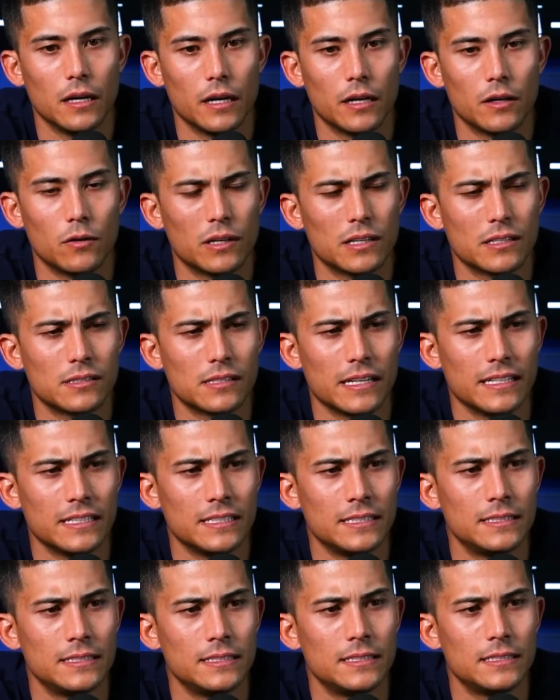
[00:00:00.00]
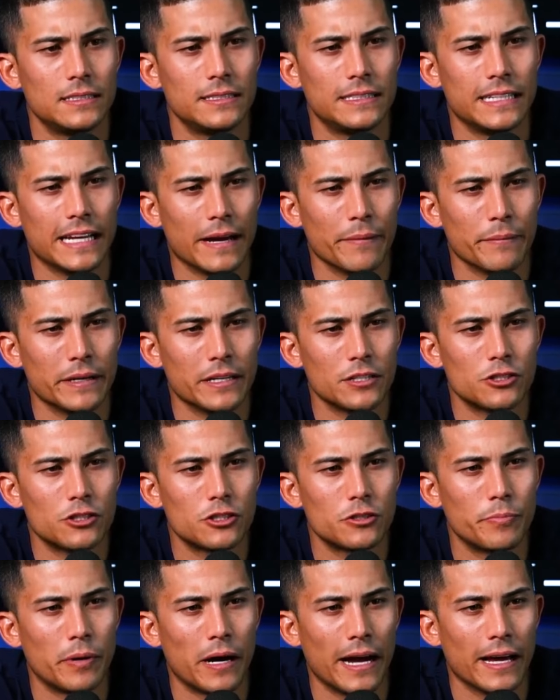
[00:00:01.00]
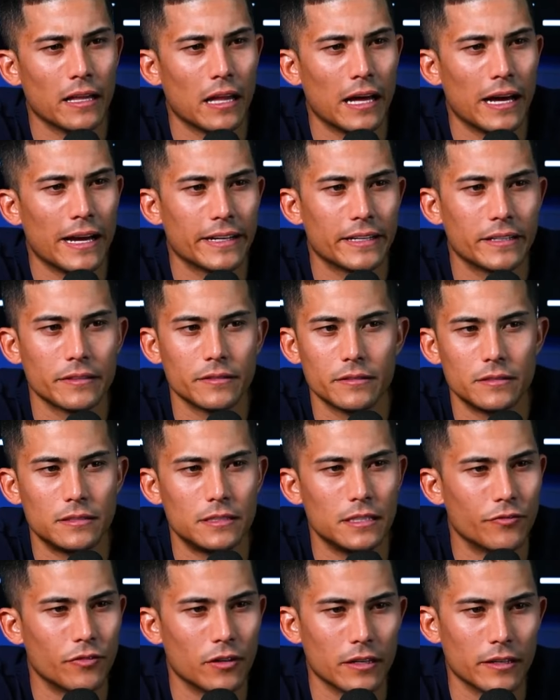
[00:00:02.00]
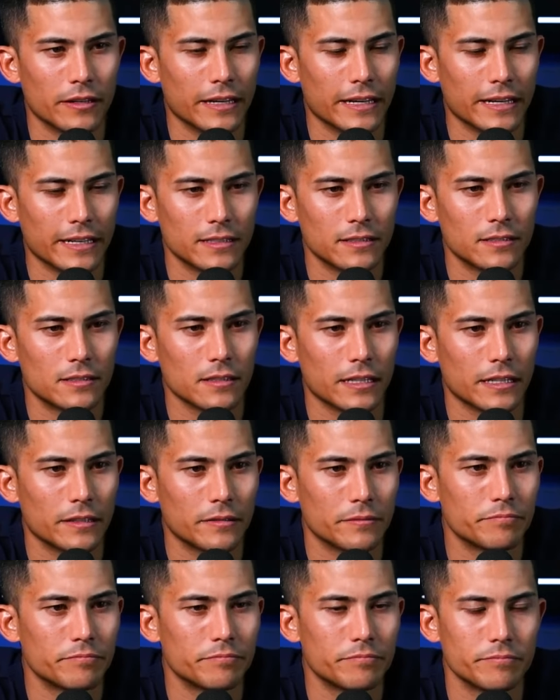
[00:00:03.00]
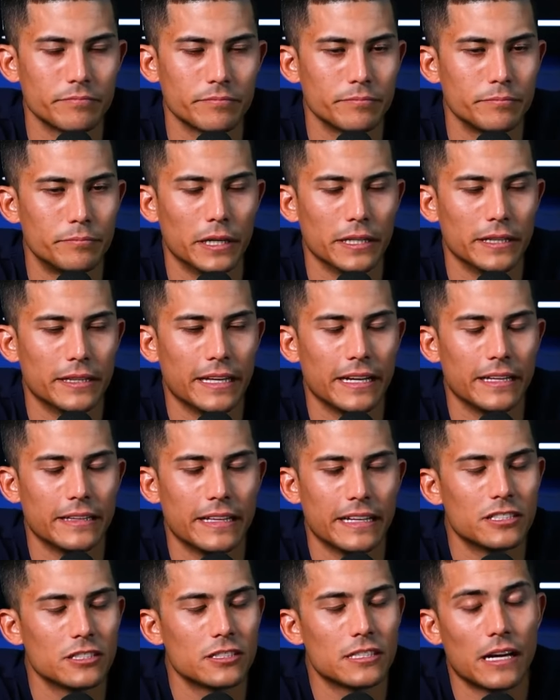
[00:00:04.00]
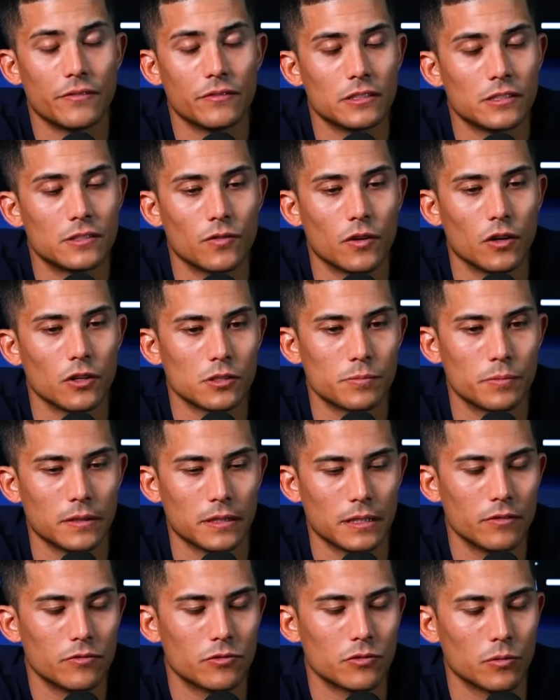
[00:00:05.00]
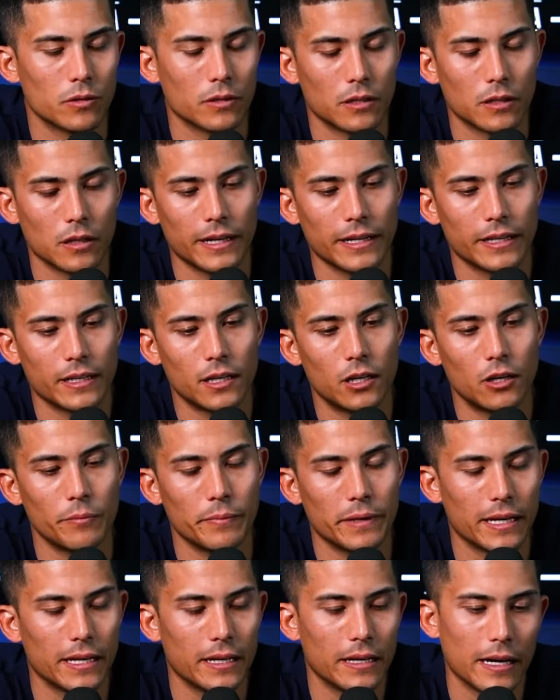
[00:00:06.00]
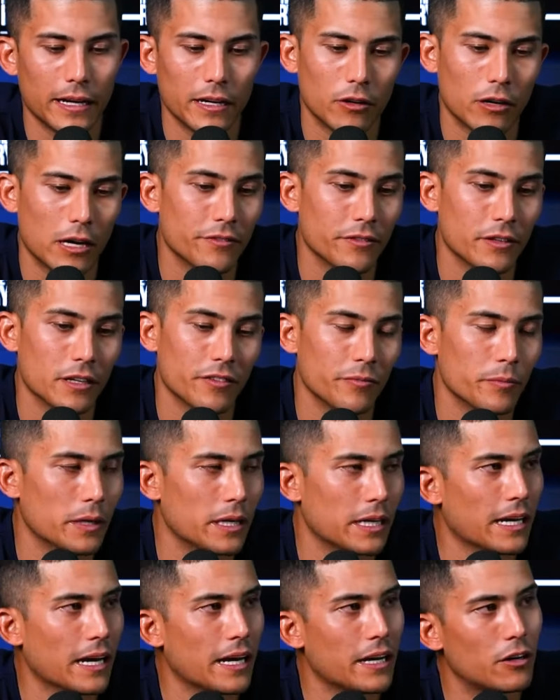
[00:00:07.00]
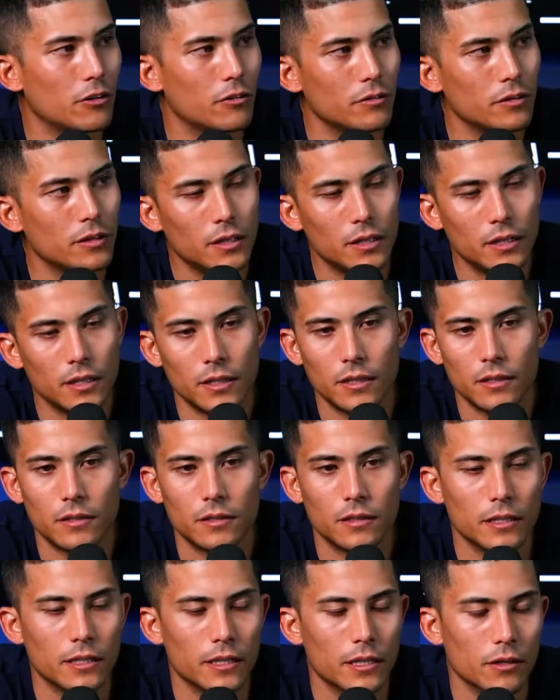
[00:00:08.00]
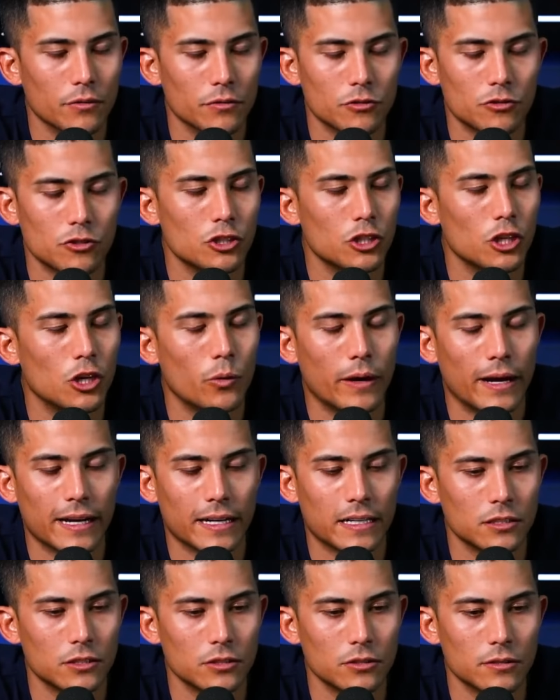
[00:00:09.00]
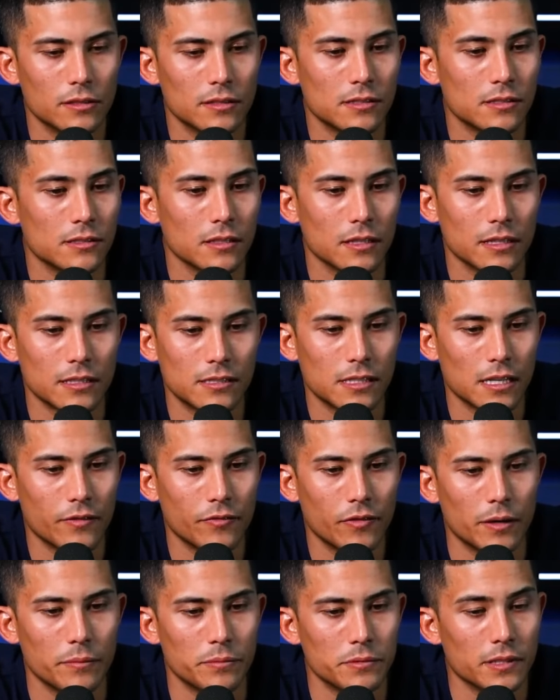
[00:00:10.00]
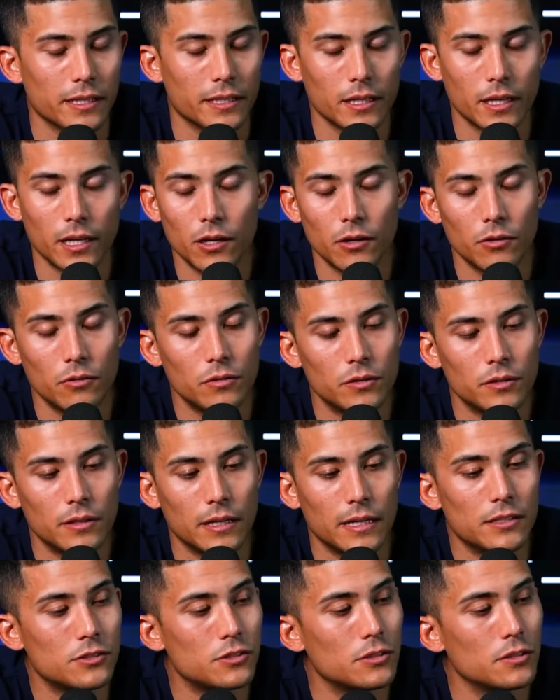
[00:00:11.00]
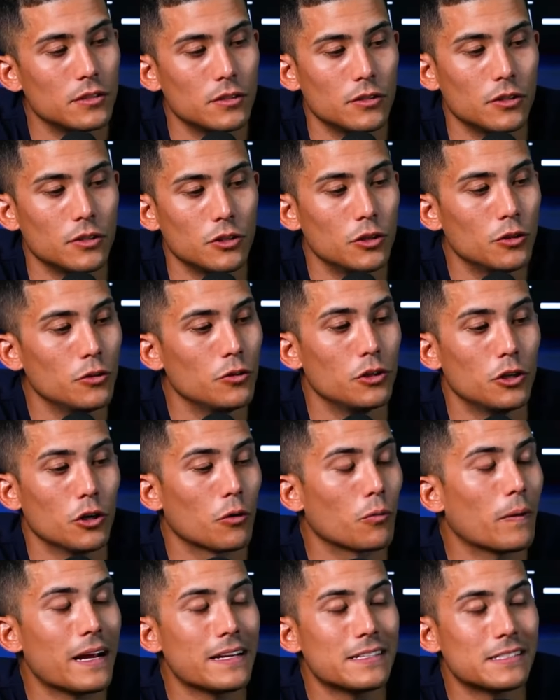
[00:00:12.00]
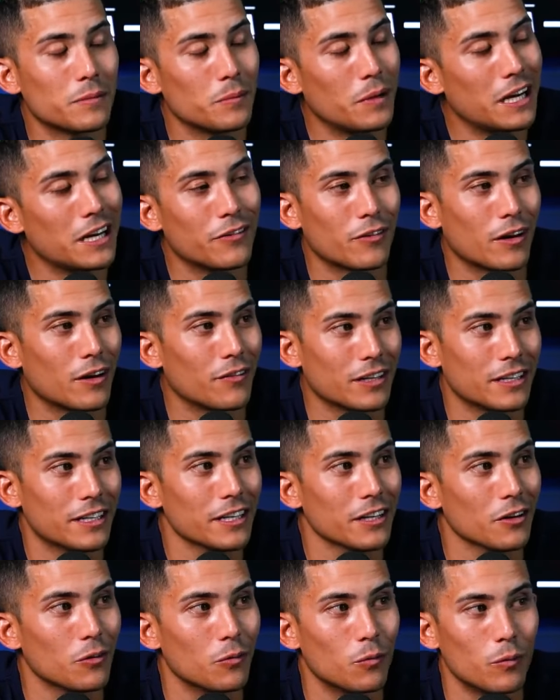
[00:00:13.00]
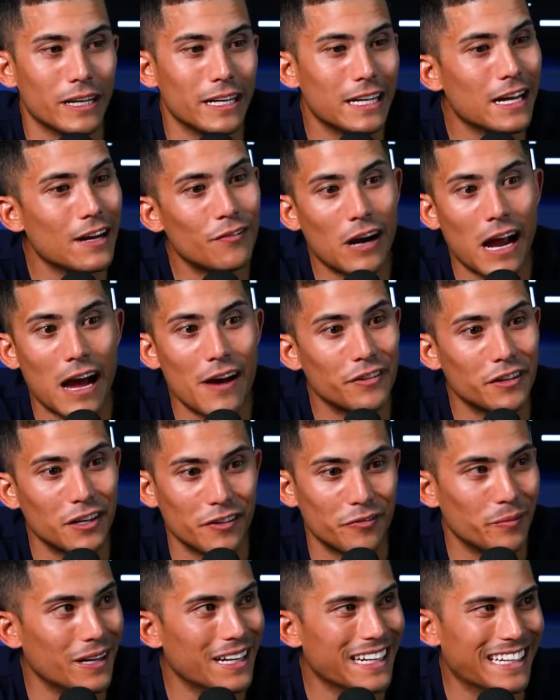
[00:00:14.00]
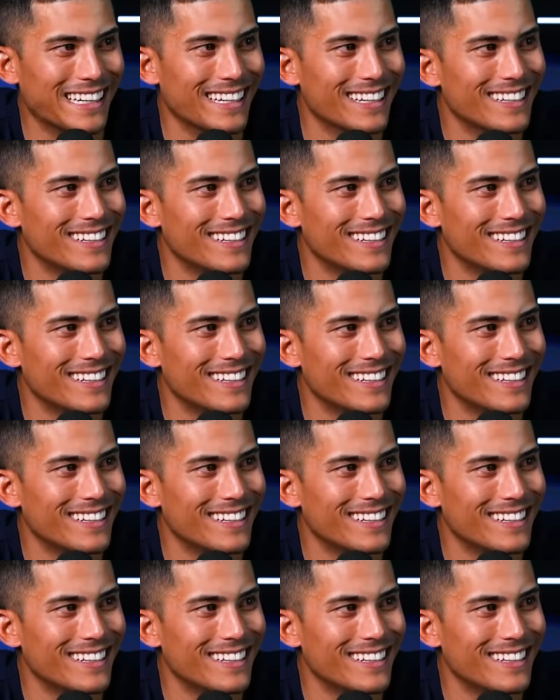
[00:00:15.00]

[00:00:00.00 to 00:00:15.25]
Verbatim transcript: I don't want to say damaged by like different things like mm. but they they just have these false beliefs where they're like, "Oh man, I don't have enough money. I don't yeah. you know, there's no way I can do this until I save up." It's like, "No, as mm you you're raising money for every deal. We never have enough money.